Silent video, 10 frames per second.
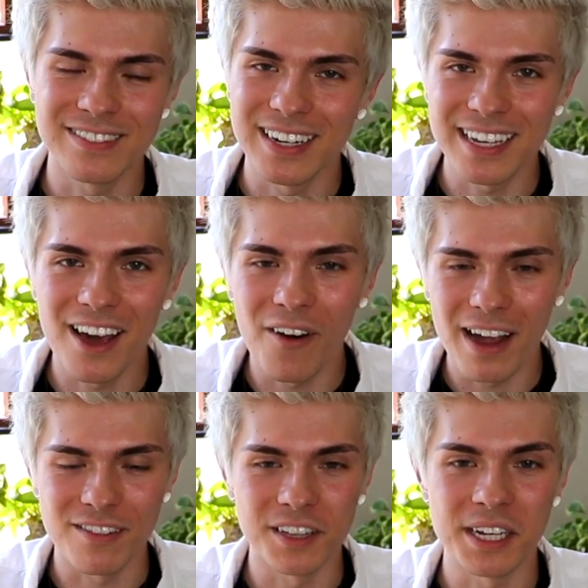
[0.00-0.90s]
video. I
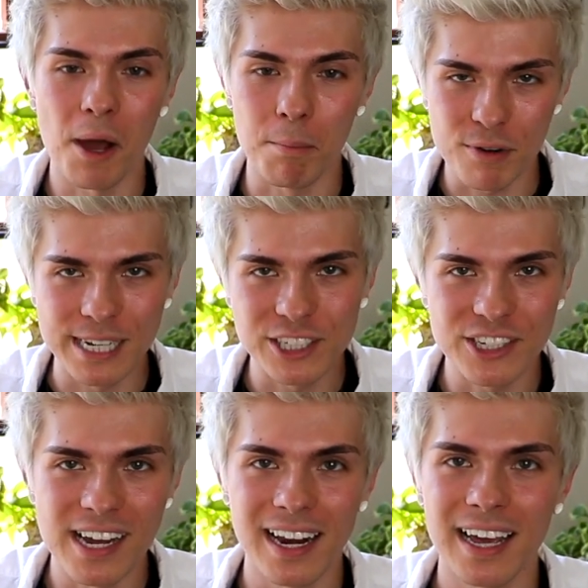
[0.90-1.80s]
really
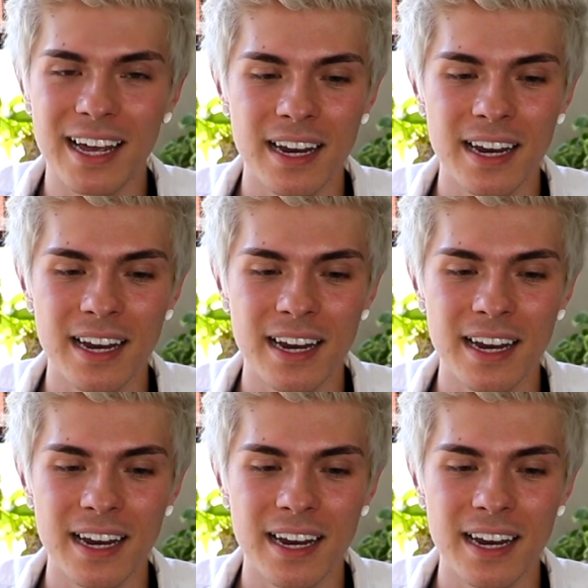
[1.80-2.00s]
appreciate it.